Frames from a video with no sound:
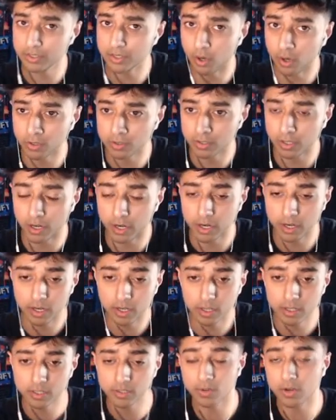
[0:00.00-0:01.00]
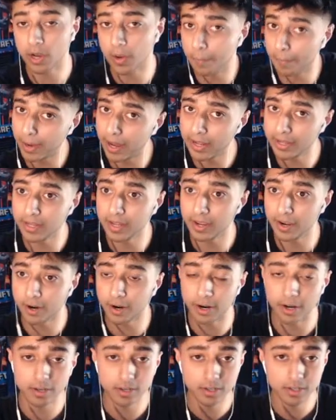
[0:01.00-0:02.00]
songs are. I don't know how bad they are.